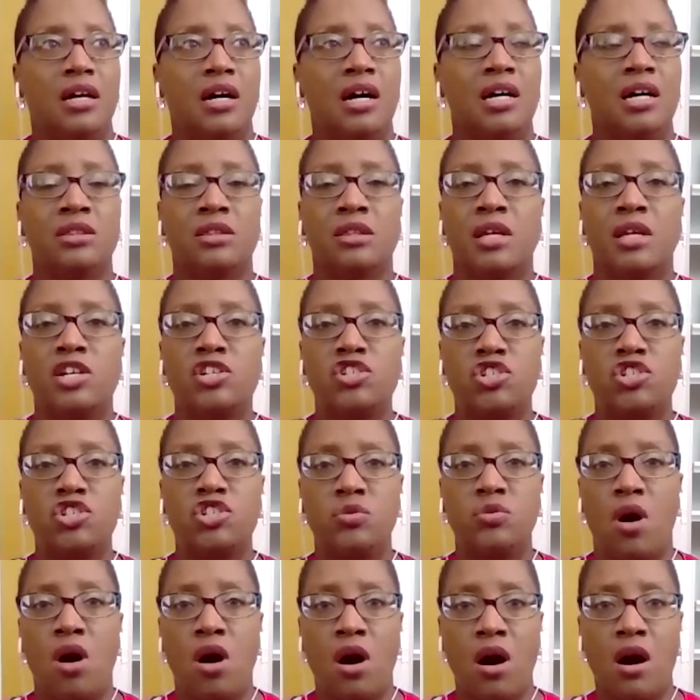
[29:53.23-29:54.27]
unless
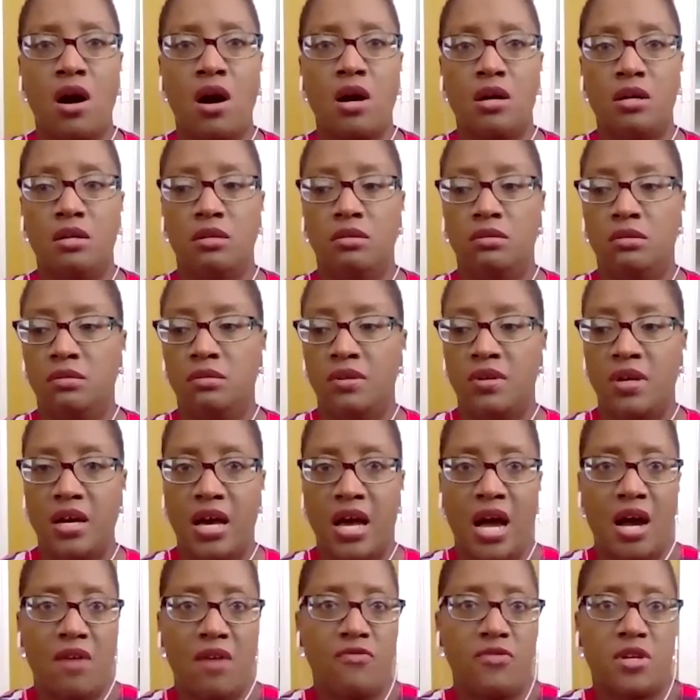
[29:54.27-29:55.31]
you are
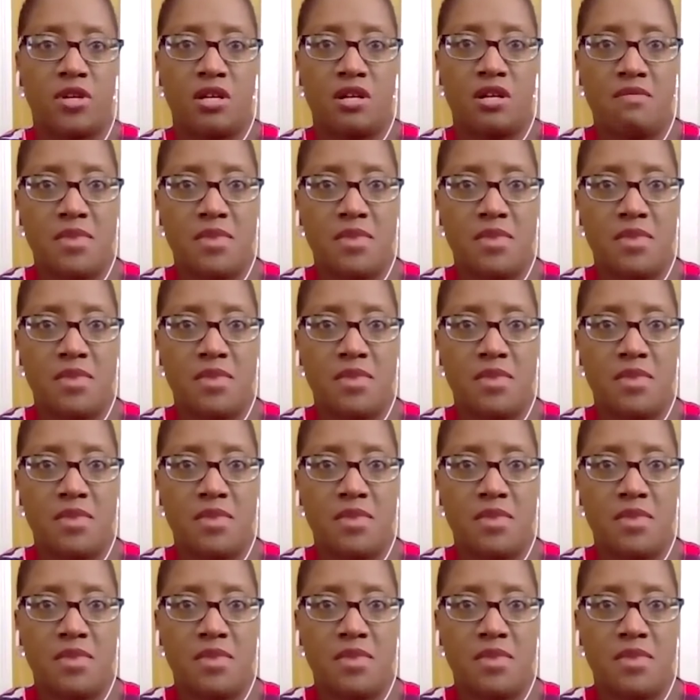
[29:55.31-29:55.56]
African